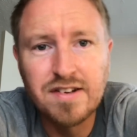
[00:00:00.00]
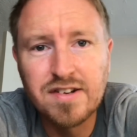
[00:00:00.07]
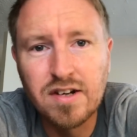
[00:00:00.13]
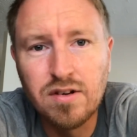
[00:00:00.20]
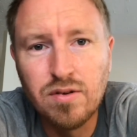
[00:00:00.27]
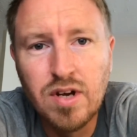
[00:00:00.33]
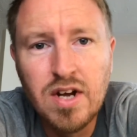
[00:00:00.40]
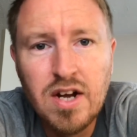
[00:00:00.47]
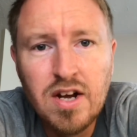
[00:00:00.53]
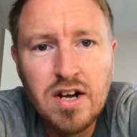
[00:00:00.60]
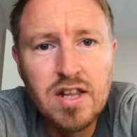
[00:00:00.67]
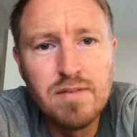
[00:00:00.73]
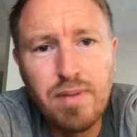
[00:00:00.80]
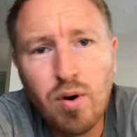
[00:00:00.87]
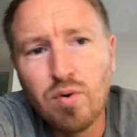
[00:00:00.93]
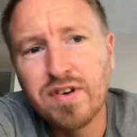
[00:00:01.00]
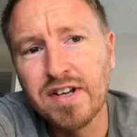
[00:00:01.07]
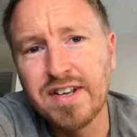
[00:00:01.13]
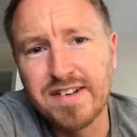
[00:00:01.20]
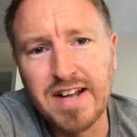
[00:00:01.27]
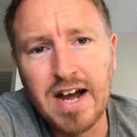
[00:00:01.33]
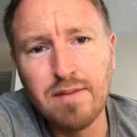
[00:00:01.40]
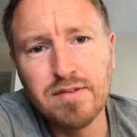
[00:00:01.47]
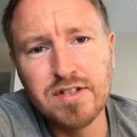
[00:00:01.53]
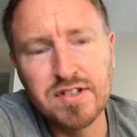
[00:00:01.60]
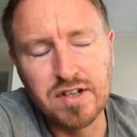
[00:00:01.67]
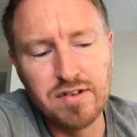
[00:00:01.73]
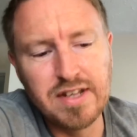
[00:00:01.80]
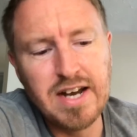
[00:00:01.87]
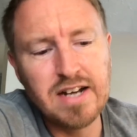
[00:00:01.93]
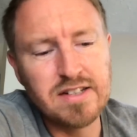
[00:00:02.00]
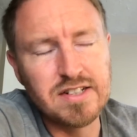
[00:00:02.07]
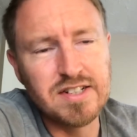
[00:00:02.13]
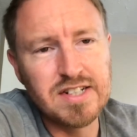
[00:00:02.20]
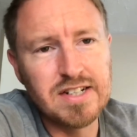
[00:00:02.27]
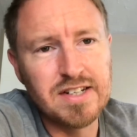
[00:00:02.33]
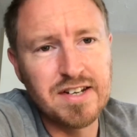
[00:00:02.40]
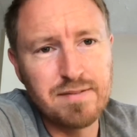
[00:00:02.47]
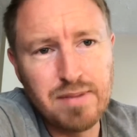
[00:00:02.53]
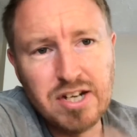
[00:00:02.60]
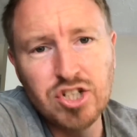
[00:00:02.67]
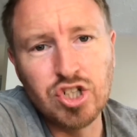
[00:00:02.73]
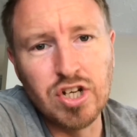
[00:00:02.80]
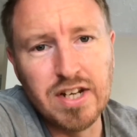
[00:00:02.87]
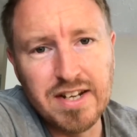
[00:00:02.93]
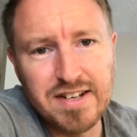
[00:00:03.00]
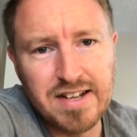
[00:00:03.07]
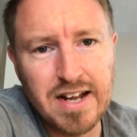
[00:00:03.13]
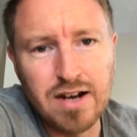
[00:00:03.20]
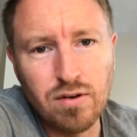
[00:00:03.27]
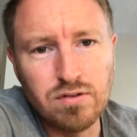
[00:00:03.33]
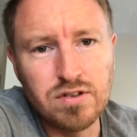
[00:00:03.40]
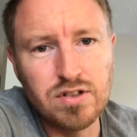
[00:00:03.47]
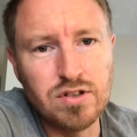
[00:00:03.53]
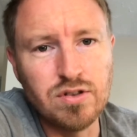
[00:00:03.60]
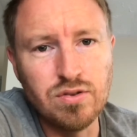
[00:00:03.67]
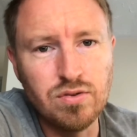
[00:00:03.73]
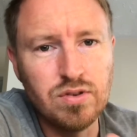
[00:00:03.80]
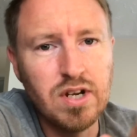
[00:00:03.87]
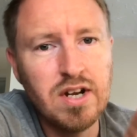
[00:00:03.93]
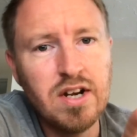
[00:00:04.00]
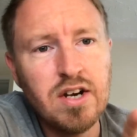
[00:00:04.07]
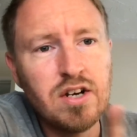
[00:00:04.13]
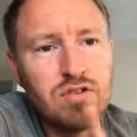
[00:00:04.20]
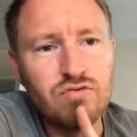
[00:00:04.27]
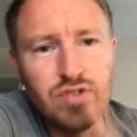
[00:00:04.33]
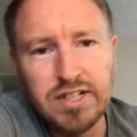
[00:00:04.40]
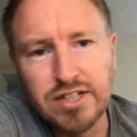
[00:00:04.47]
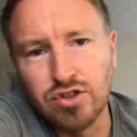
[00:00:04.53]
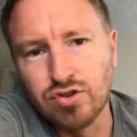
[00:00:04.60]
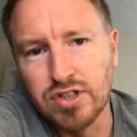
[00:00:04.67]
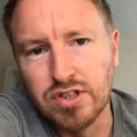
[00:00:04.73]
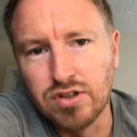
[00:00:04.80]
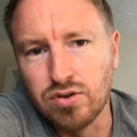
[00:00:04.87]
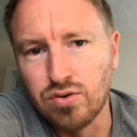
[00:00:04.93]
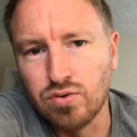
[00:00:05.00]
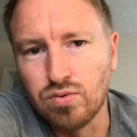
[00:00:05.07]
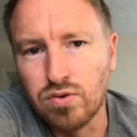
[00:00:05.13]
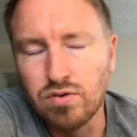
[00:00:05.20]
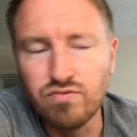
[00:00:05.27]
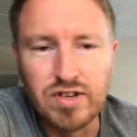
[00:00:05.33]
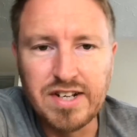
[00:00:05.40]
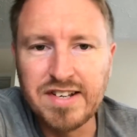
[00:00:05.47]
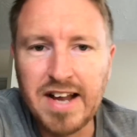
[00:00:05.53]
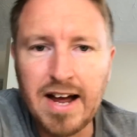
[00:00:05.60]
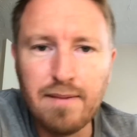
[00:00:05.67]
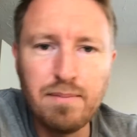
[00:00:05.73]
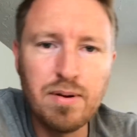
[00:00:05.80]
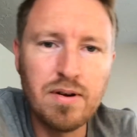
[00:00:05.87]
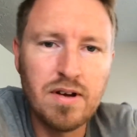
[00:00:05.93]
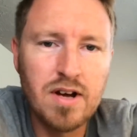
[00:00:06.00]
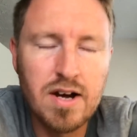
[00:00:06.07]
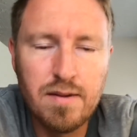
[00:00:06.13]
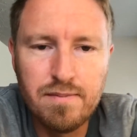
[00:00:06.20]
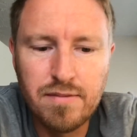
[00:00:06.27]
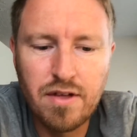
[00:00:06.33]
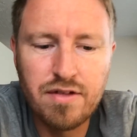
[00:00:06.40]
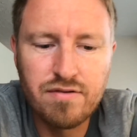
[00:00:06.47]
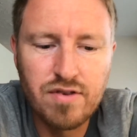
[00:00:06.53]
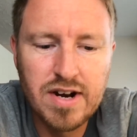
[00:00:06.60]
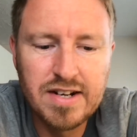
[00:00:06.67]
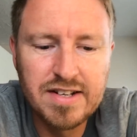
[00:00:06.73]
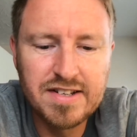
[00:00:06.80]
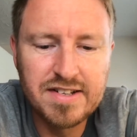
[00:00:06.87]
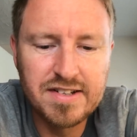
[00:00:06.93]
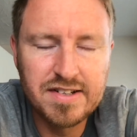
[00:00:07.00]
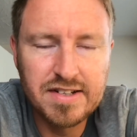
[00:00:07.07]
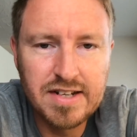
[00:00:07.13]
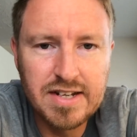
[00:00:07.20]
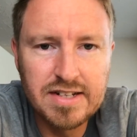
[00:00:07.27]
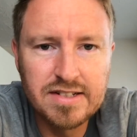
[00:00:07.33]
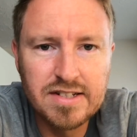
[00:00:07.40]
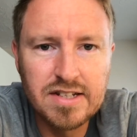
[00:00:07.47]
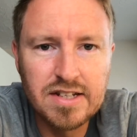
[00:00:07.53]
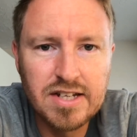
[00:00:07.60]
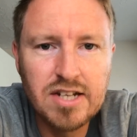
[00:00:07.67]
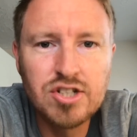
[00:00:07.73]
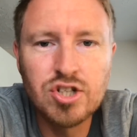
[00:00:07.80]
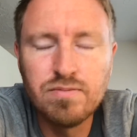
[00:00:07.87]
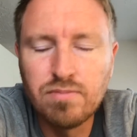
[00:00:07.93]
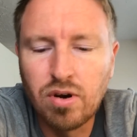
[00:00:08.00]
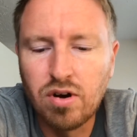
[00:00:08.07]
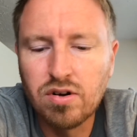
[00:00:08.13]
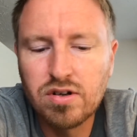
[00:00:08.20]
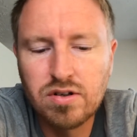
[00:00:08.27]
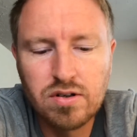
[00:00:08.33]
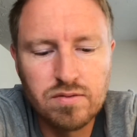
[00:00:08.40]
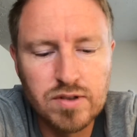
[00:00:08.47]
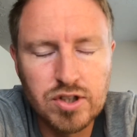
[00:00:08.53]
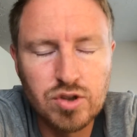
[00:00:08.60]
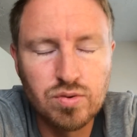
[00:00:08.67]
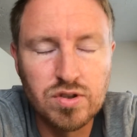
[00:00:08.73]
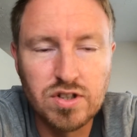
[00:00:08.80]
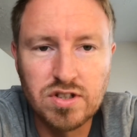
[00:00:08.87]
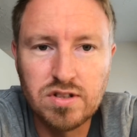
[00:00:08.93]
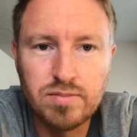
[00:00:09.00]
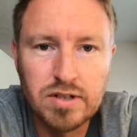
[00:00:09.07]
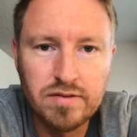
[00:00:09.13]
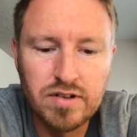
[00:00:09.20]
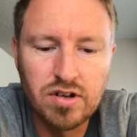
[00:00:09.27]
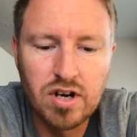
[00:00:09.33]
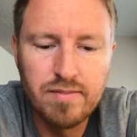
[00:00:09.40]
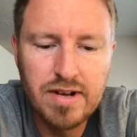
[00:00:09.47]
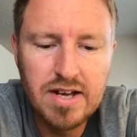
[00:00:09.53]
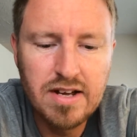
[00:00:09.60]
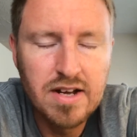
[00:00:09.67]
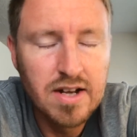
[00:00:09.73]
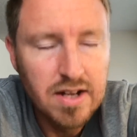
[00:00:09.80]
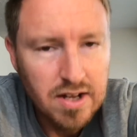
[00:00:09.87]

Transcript: So the bolts had snapped, so they had to send a specialist out to re-drill or re-tap the threads into the engine block, which was a bit of a nightmare.